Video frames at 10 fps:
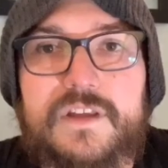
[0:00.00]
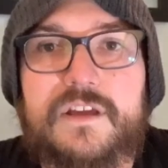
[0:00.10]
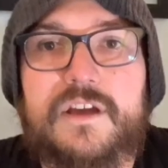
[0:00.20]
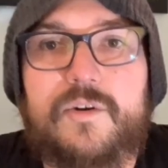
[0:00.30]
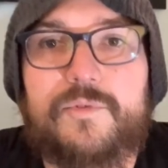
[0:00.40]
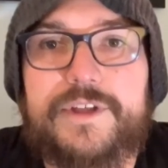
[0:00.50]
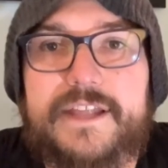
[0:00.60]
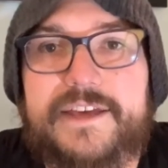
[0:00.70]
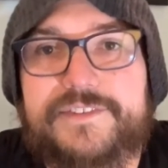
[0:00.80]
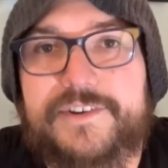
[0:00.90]
One
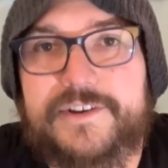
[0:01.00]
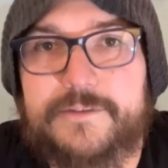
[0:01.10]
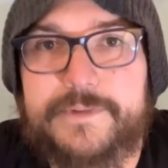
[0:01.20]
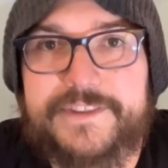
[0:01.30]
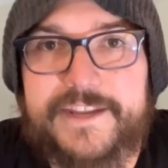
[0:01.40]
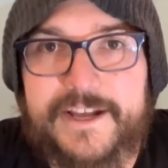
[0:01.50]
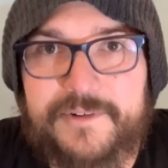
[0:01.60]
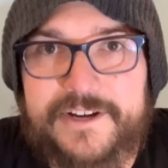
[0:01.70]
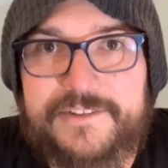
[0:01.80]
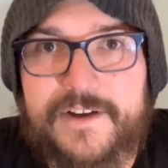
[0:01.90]
last argument that I want to
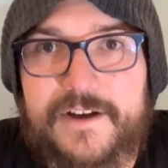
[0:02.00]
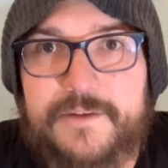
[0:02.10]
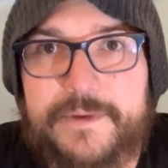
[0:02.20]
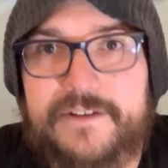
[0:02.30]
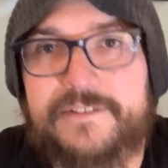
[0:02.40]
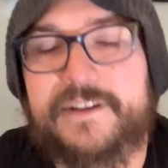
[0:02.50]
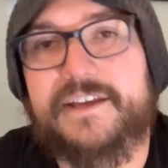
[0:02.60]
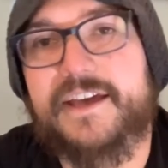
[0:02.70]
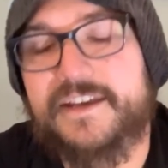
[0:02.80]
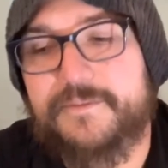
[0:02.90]
talk about, and it kind
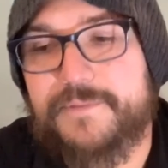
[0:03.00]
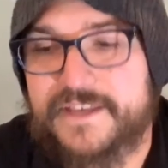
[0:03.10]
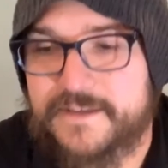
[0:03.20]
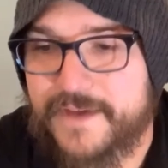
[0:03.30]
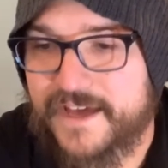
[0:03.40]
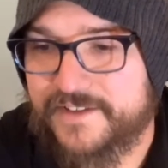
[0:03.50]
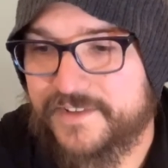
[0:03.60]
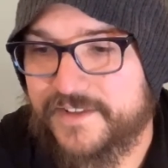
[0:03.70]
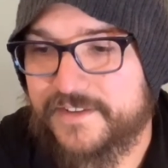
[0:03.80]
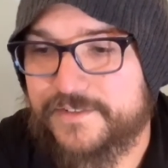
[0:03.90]
of piggybacks on
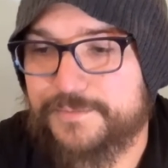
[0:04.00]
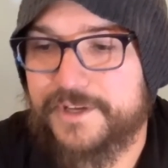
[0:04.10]
this one.